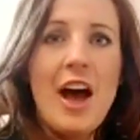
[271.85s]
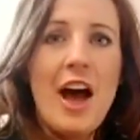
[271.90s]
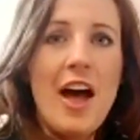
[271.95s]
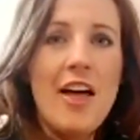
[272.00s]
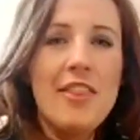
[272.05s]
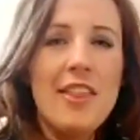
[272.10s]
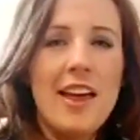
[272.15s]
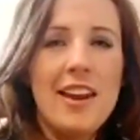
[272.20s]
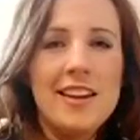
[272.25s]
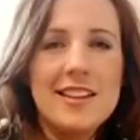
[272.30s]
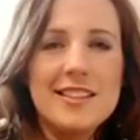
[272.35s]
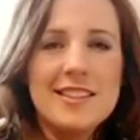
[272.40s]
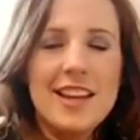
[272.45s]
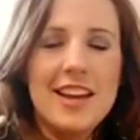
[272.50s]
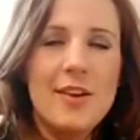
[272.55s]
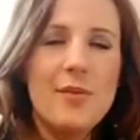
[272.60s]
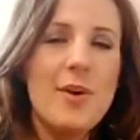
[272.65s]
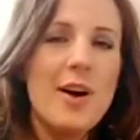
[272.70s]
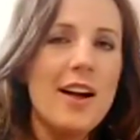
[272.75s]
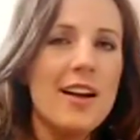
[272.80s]
And then it's
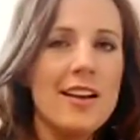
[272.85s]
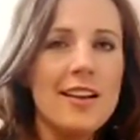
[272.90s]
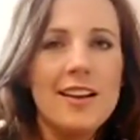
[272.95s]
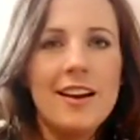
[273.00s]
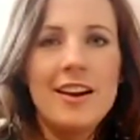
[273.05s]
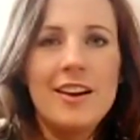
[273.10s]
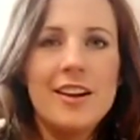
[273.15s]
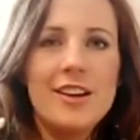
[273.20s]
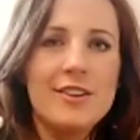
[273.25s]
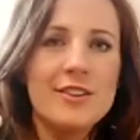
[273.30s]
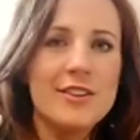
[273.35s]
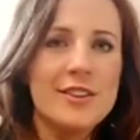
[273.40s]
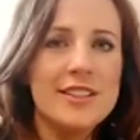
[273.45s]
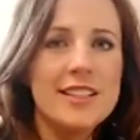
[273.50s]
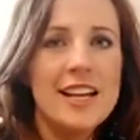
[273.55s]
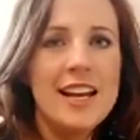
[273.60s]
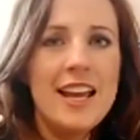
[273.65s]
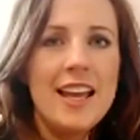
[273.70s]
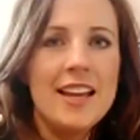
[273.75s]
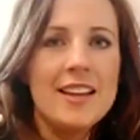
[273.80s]
like, well, I already ruined
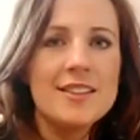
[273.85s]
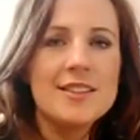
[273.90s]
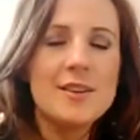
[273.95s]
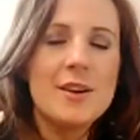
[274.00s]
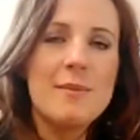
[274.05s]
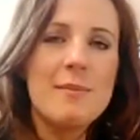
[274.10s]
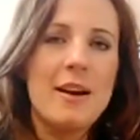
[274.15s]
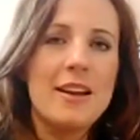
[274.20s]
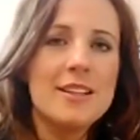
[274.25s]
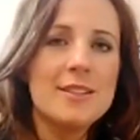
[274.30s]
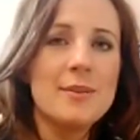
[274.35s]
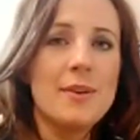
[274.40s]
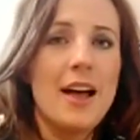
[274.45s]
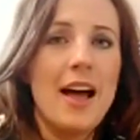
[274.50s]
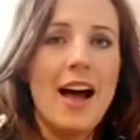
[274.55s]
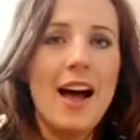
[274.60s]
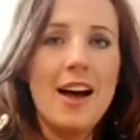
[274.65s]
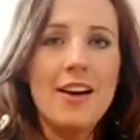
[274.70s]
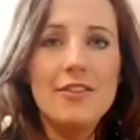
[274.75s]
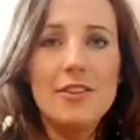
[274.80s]
today, so I might as well
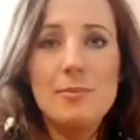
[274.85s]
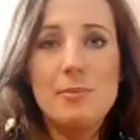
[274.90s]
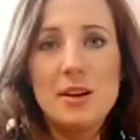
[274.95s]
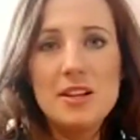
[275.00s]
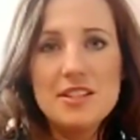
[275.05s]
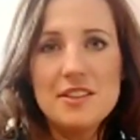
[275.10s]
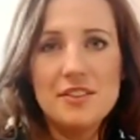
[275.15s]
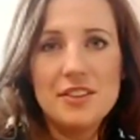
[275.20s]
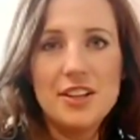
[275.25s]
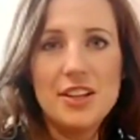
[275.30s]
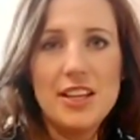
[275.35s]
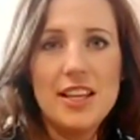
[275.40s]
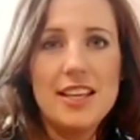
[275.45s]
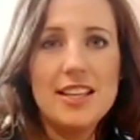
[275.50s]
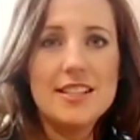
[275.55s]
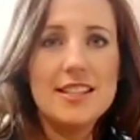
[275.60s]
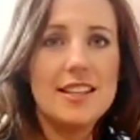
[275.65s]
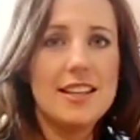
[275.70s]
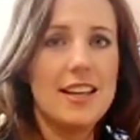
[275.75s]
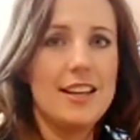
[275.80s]
have a bunch of
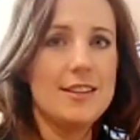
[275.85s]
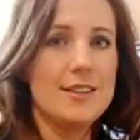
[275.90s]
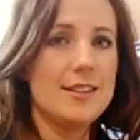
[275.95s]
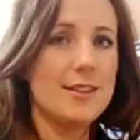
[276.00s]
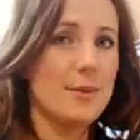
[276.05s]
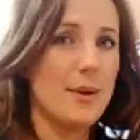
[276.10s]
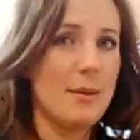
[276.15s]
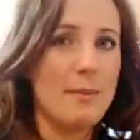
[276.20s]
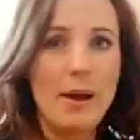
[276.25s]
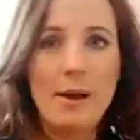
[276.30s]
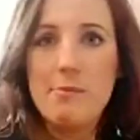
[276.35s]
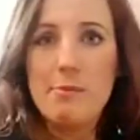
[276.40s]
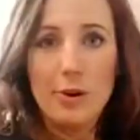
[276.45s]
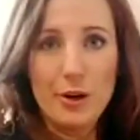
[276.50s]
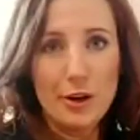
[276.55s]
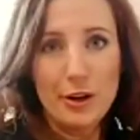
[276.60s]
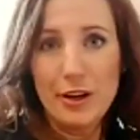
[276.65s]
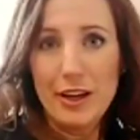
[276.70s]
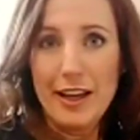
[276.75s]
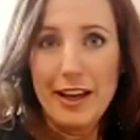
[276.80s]
cookies and then swing by
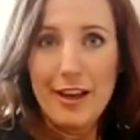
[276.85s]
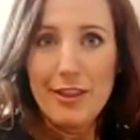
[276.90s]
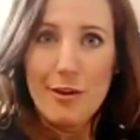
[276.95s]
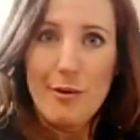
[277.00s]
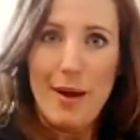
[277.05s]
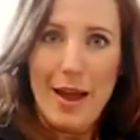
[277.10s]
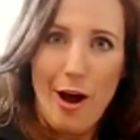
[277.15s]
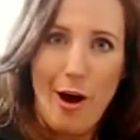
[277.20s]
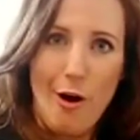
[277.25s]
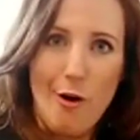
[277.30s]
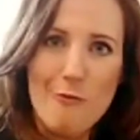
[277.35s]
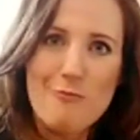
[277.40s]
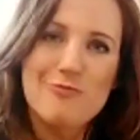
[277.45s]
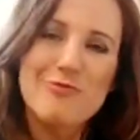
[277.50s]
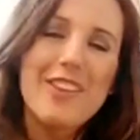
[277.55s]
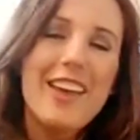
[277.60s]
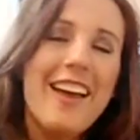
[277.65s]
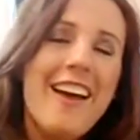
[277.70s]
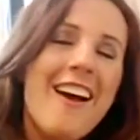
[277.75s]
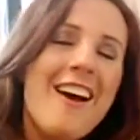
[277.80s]
Burger King on the way home.
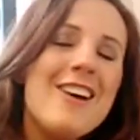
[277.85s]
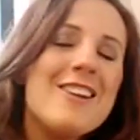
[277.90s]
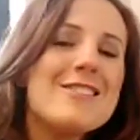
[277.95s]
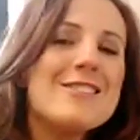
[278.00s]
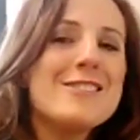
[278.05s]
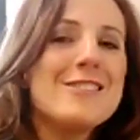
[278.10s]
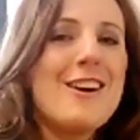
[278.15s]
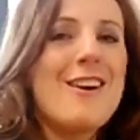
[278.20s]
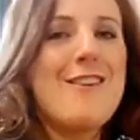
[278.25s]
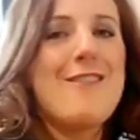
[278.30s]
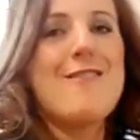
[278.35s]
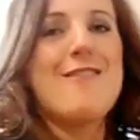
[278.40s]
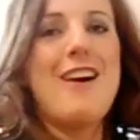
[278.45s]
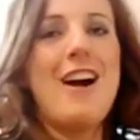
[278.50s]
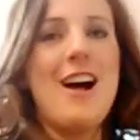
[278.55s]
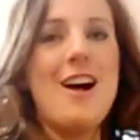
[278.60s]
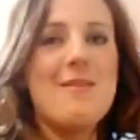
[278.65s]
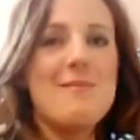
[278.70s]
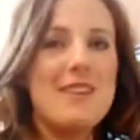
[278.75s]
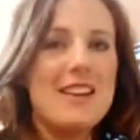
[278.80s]
So,
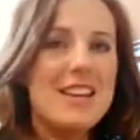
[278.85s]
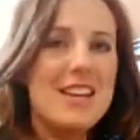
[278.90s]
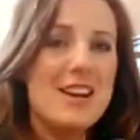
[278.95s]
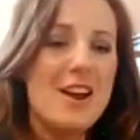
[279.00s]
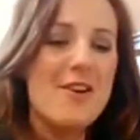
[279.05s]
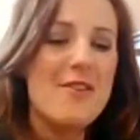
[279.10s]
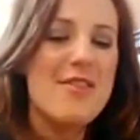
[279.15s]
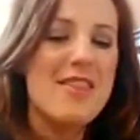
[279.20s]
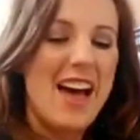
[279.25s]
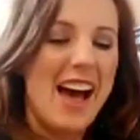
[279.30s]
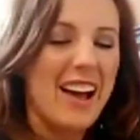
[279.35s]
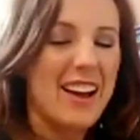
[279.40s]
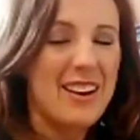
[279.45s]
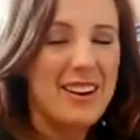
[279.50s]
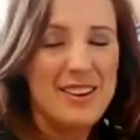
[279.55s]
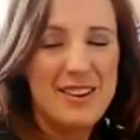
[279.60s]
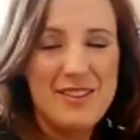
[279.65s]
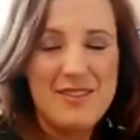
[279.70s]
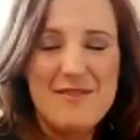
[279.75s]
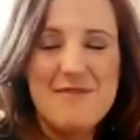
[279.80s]
that
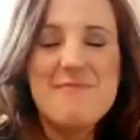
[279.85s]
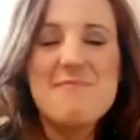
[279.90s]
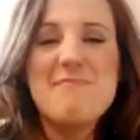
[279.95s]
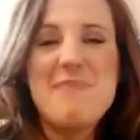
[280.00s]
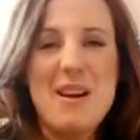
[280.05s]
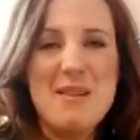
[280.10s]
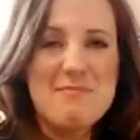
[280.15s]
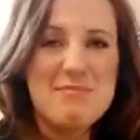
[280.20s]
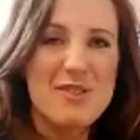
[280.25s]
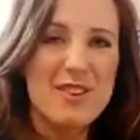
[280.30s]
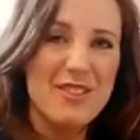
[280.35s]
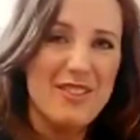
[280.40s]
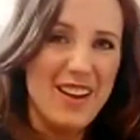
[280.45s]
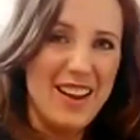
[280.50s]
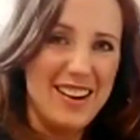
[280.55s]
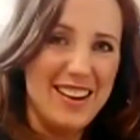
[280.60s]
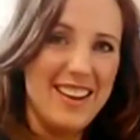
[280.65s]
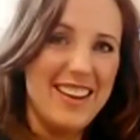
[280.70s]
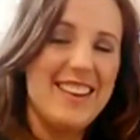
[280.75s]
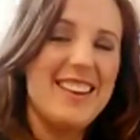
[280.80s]
could have been
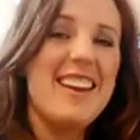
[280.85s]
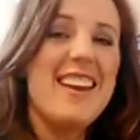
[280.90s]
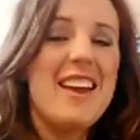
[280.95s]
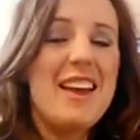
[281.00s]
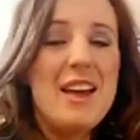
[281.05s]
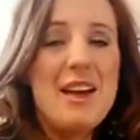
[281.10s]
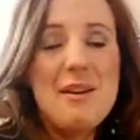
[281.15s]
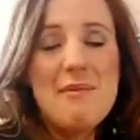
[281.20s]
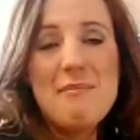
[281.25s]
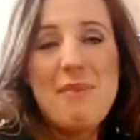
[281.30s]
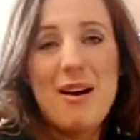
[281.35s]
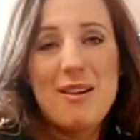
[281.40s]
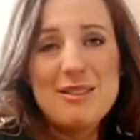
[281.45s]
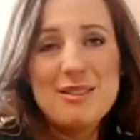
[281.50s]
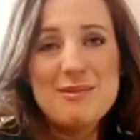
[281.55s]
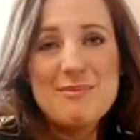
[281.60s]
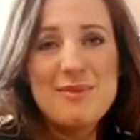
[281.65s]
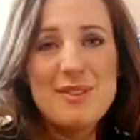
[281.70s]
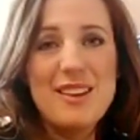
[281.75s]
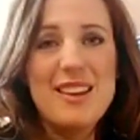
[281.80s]
prevented
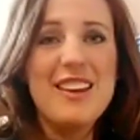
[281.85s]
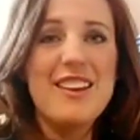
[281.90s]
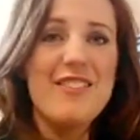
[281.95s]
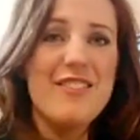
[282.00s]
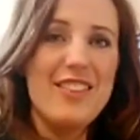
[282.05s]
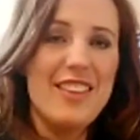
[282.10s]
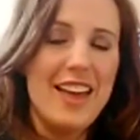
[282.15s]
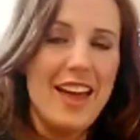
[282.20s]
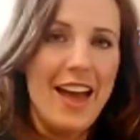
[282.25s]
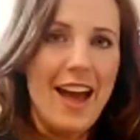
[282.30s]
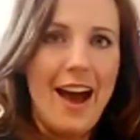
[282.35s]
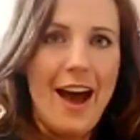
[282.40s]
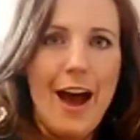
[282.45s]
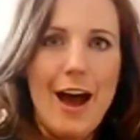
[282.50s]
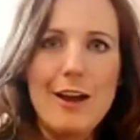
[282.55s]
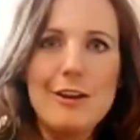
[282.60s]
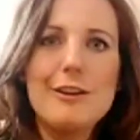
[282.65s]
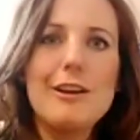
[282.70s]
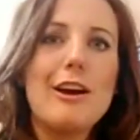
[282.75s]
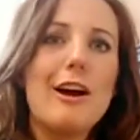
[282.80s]
possibly if they
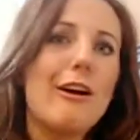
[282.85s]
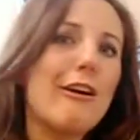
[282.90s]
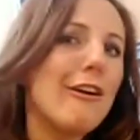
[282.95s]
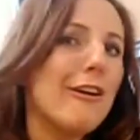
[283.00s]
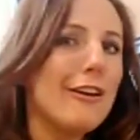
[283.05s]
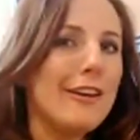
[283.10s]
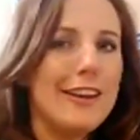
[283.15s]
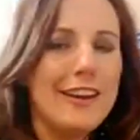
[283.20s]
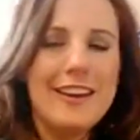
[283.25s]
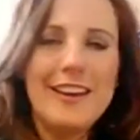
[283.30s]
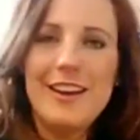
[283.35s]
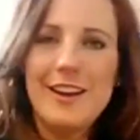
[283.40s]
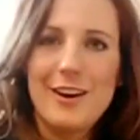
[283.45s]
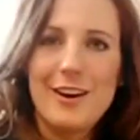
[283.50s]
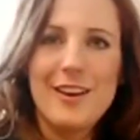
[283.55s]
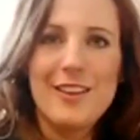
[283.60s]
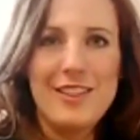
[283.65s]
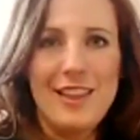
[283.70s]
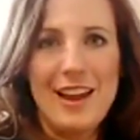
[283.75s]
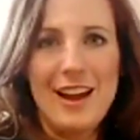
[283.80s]
had a cookie
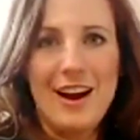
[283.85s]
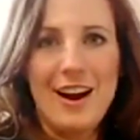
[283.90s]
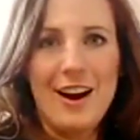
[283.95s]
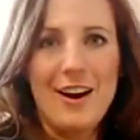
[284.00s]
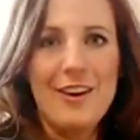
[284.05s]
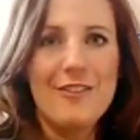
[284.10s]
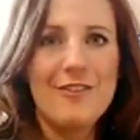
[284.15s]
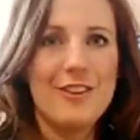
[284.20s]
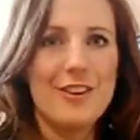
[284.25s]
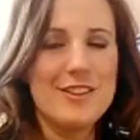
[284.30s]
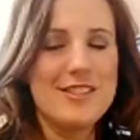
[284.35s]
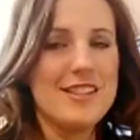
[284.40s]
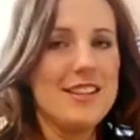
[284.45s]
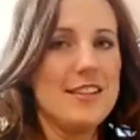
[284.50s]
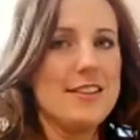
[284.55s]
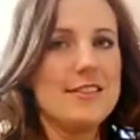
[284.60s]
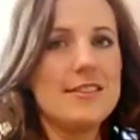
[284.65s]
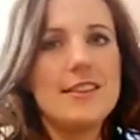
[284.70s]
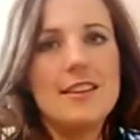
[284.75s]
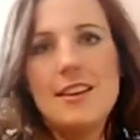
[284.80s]
here and there
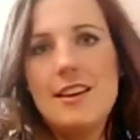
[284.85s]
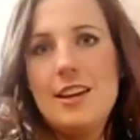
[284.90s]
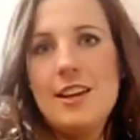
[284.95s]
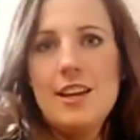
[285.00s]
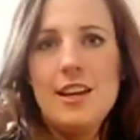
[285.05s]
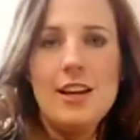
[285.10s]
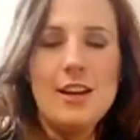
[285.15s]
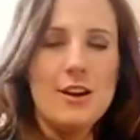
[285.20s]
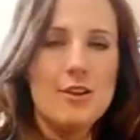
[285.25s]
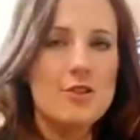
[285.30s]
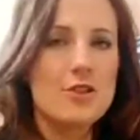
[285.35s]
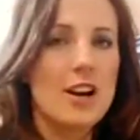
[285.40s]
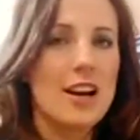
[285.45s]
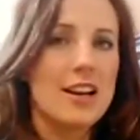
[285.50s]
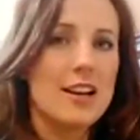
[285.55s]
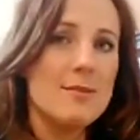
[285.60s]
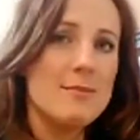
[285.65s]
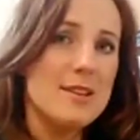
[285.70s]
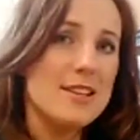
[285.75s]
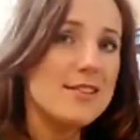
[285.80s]
versus,
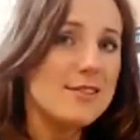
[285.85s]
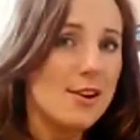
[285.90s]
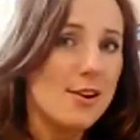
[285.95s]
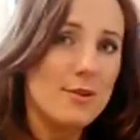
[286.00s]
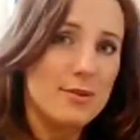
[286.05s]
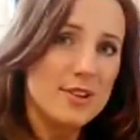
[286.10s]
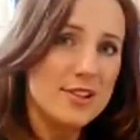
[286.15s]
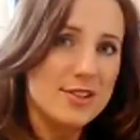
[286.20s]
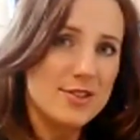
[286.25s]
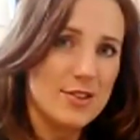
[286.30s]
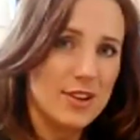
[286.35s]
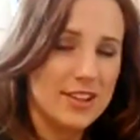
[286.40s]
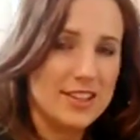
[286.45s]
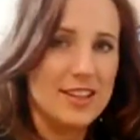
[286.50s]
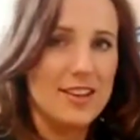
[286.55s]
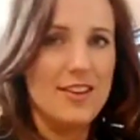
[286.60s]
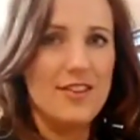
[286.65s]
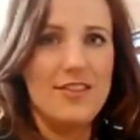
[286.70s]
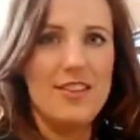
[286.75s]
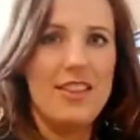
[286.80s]
trying to be so
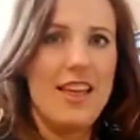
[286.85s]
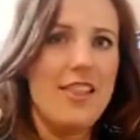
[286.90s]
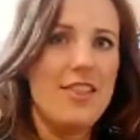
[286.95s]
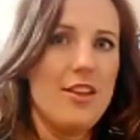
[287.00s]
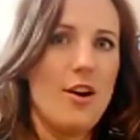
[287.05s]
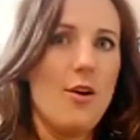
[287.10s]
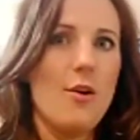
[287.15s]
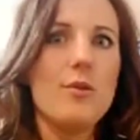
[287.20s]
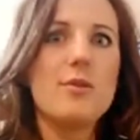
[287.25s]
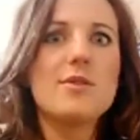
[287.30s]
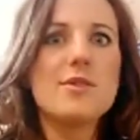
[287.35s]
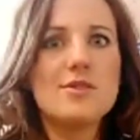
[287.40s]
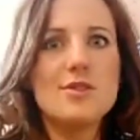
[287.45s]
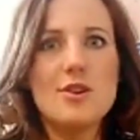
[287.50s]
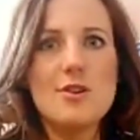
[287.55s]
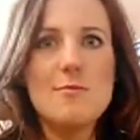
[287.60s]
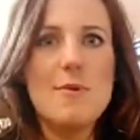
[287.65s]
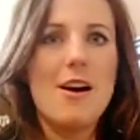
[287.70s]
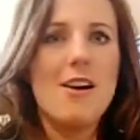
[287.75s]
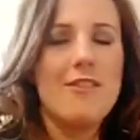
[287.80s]
restrictive and then the whole
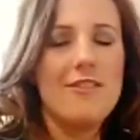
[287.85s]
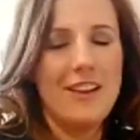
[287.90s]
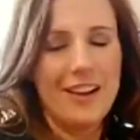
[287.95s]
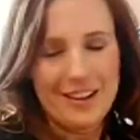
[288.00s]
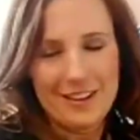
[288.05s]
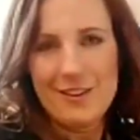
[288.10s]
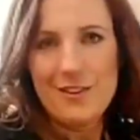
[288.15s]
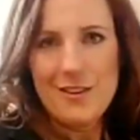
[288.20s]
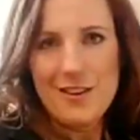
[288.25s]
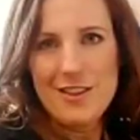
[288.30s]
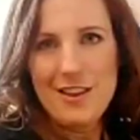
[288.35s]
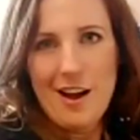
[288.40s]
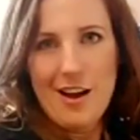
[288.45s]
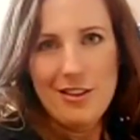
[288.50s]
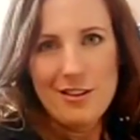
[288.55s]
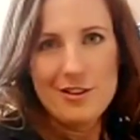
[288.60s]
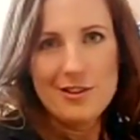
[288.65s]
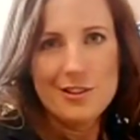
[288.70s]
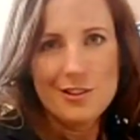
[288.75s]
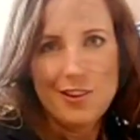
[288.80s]
snowball effect going the
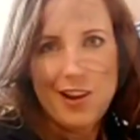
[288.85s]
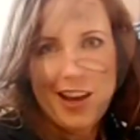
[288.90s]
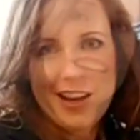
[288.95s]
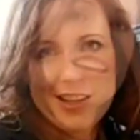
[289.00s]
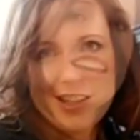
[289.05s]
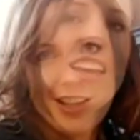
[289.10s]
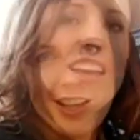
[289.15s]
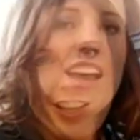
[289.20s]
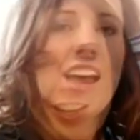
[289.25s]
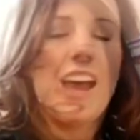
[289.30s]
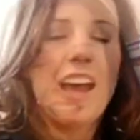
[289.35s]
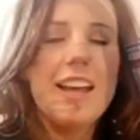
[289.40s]
other direction.